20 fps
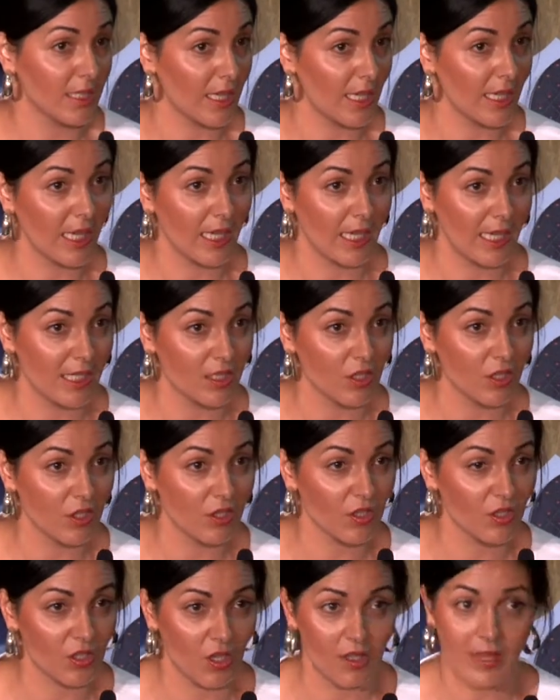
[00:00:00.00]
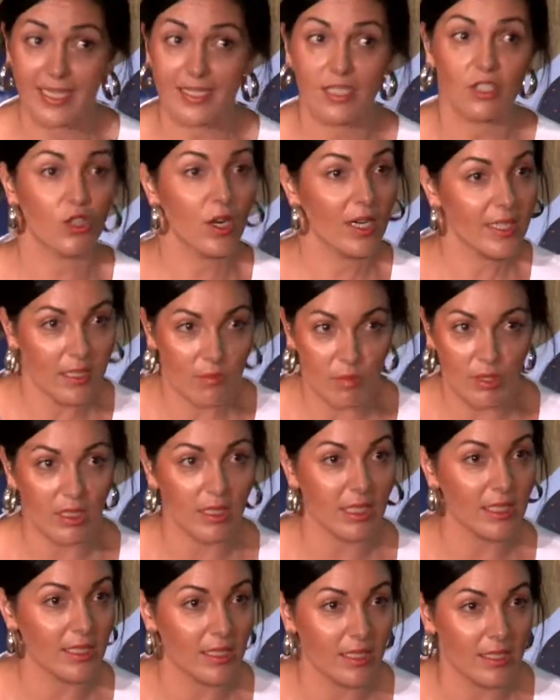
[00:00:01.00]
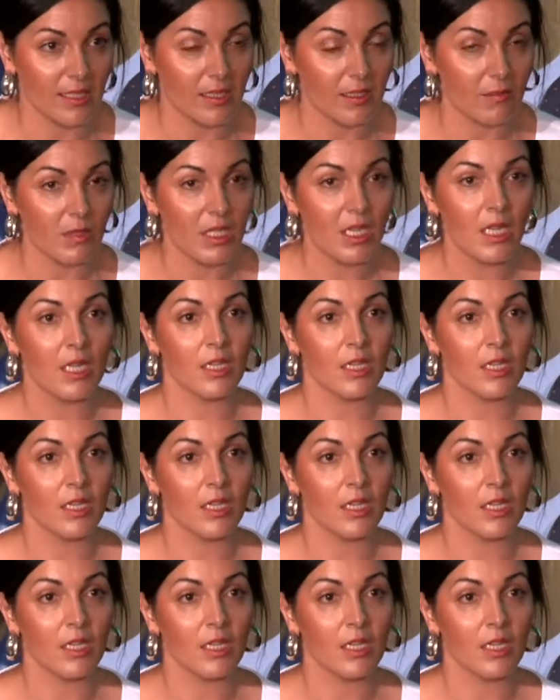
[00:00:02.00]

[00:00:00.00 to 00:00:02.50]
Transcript: they're getting into. So that's a traceability system.